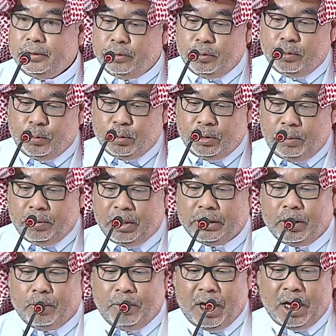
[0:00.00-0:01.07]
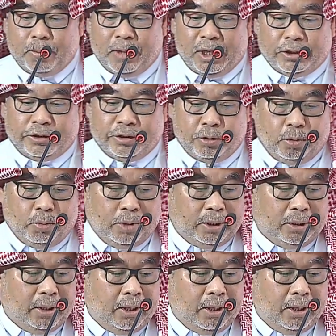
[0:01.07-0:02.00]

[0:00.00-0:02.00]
So we will multiply by 0, 1.